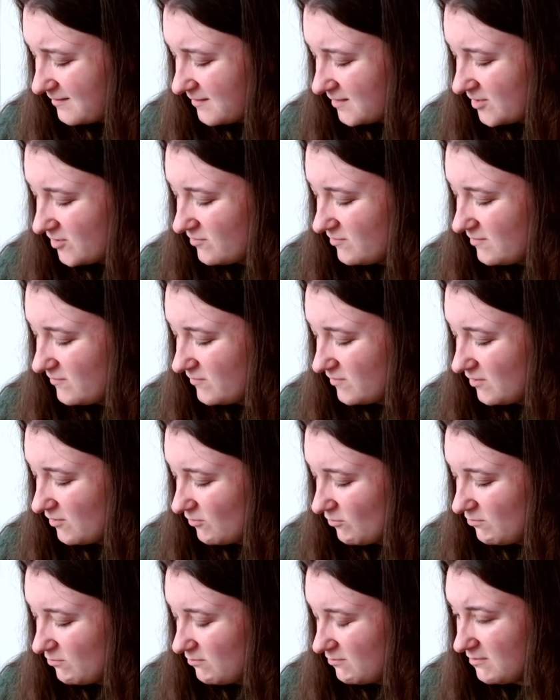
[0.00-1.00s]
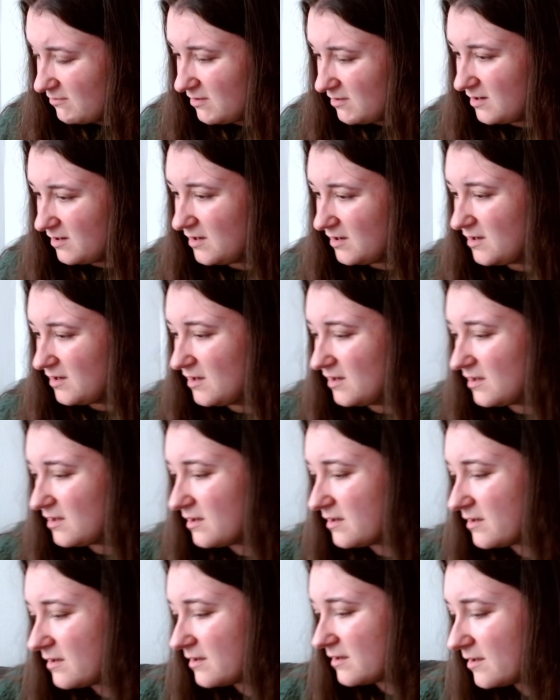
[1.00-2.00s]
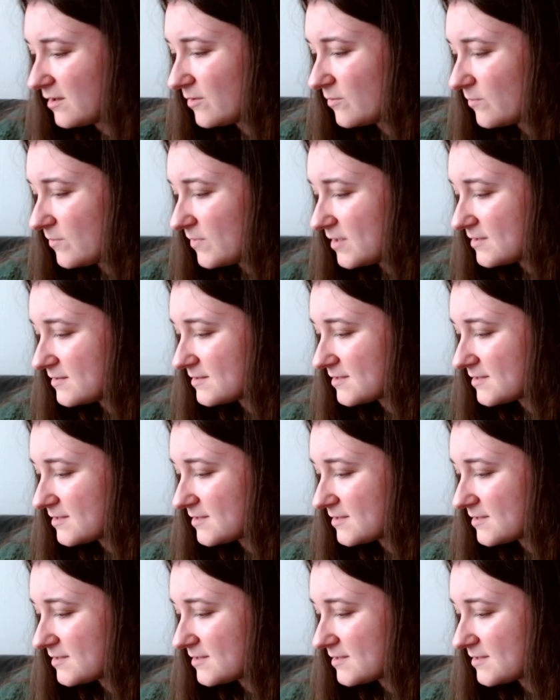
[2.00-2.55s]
I don't even know.